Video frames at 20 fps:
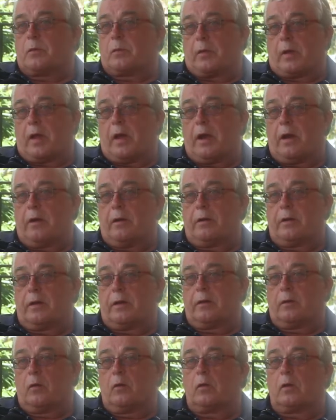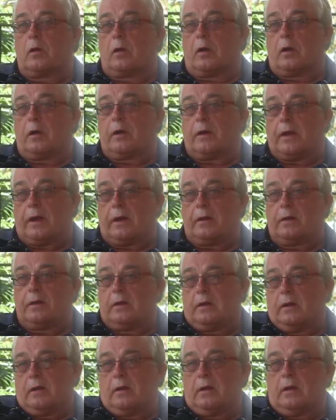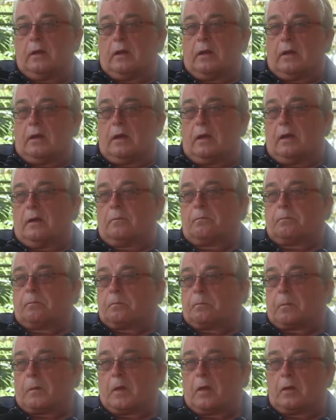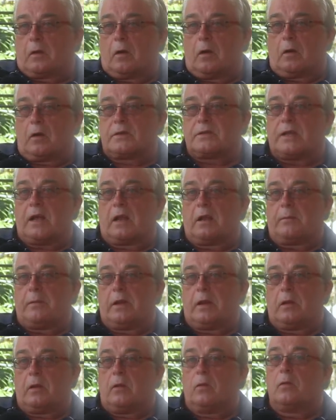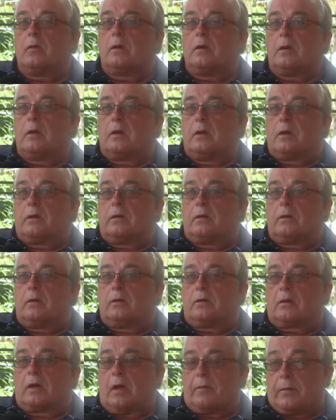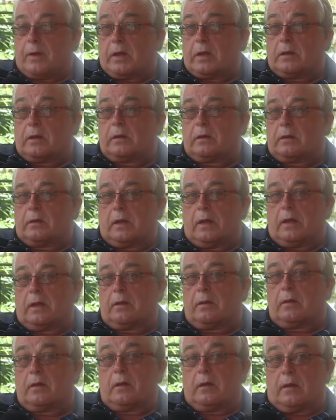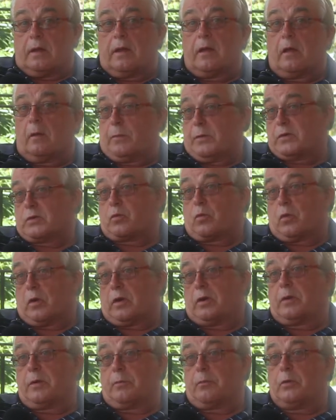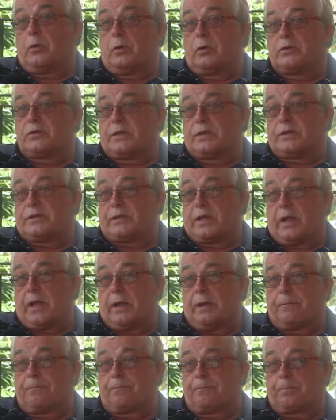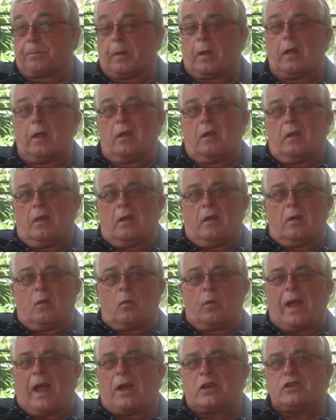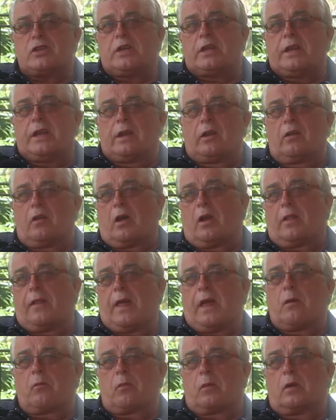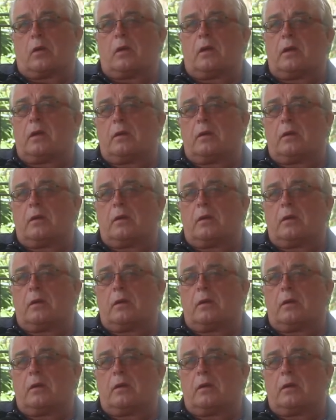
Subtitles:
when we hired a local architect, Carlos Alamilio, to come in and help us work to produce a design. We actually did a lot of that work